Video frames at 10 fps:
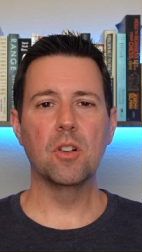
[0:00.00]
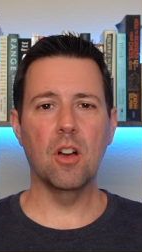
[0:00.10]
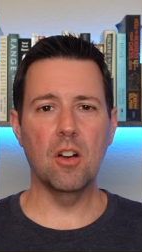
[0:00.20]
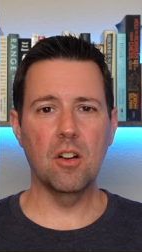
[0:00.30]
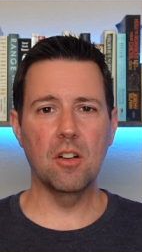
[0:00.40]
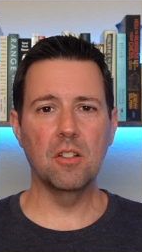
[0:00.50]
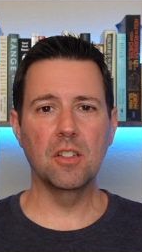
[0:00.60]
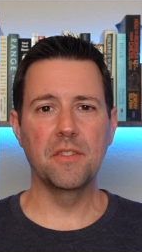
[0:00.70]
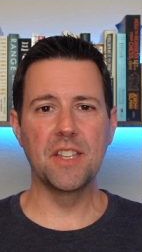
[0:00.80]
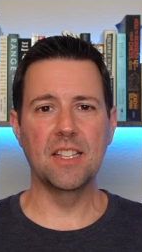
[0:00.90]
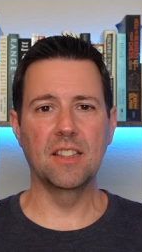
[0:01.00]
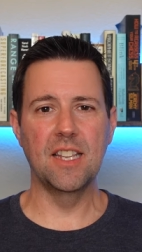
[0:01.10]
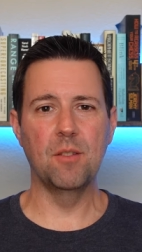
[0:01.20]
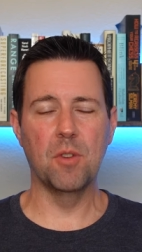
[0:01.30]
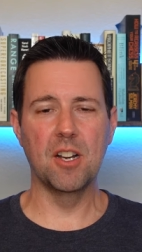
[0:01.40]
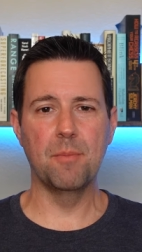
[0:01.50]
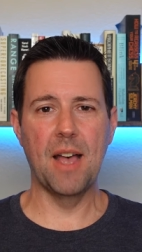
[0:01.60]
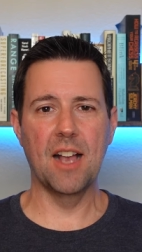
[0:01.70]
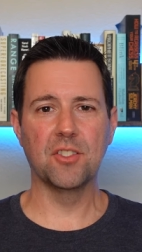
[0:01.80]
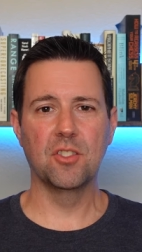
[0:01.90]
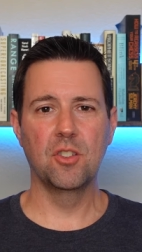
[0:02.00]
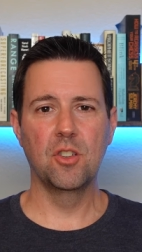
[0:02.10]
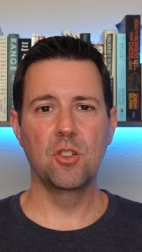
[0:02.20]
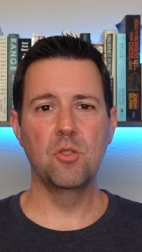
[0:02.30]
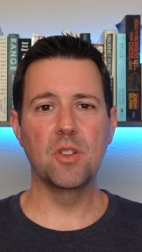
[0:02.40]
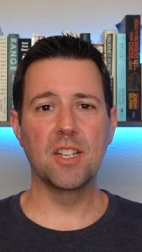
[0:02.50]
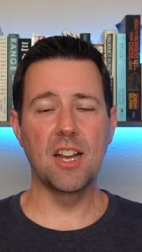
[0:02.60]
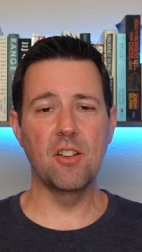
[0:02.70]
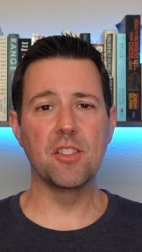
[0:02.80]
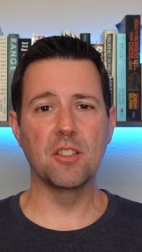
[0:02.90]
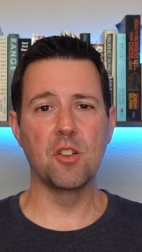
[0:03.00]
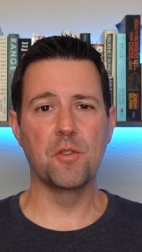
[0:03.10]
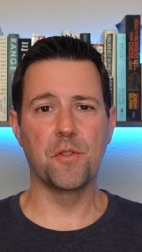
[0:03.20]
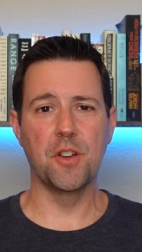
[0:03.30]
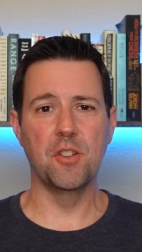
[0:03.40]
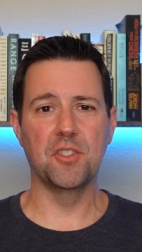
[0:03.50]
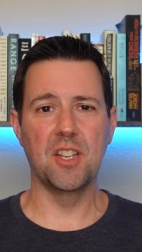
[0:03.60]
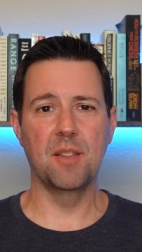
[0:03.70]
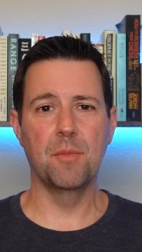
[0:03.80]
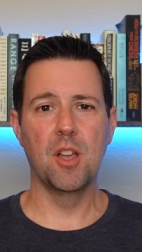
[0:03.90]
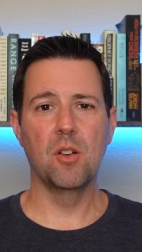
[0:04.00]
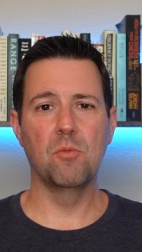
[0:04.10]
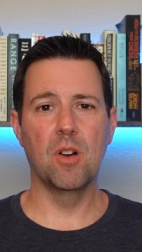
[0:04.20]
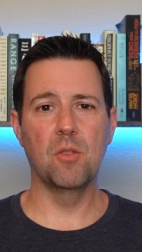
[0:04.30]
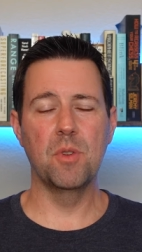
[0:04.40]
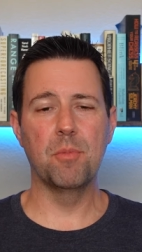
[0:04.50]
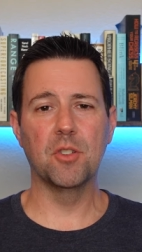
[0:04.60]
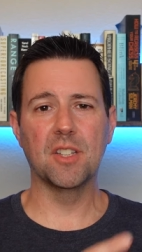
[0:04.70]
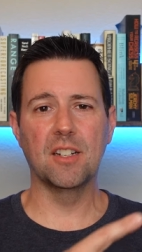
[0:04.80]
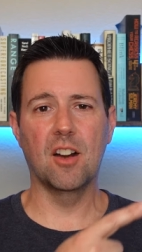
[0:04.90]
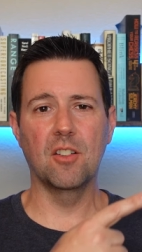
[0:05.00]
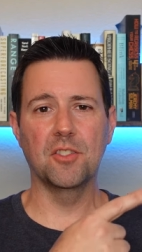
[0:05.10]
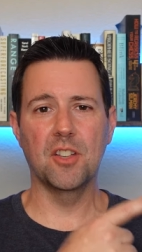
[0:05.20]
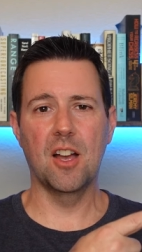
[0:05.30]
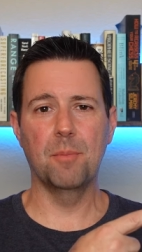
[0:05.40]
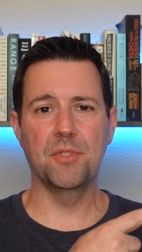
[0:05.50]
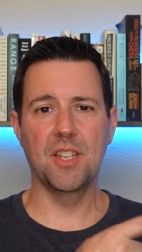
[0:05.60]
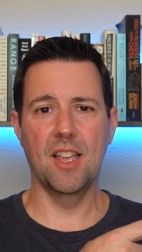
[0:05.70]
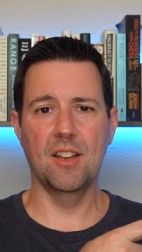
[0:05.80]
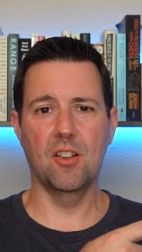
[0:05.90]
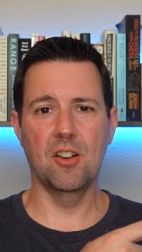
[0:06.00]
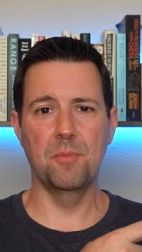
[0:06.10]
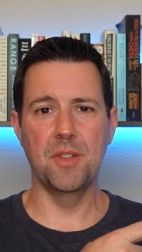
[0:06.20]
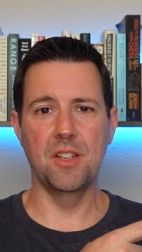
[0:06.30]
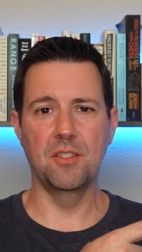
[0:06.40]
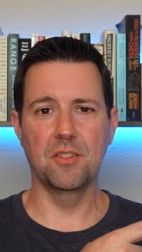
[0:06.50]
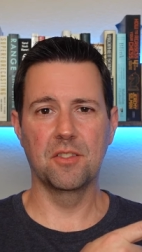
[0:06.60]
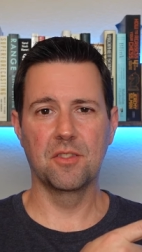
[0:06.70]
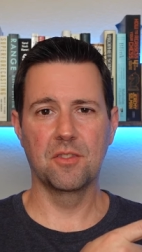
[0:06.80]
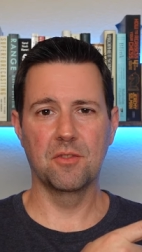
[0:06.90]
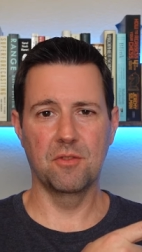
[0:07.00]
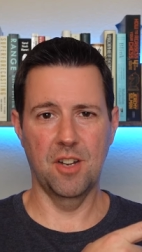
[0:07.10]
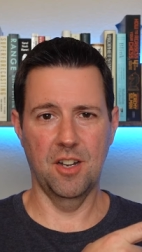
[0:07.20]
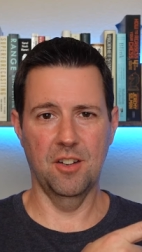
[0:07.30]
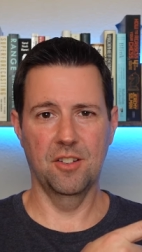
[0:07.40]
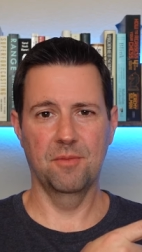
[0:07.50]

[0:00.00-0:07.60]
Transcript: are all of the elite running backs who could carry the load for your team? Well, we broke down our top 10 RBs right here.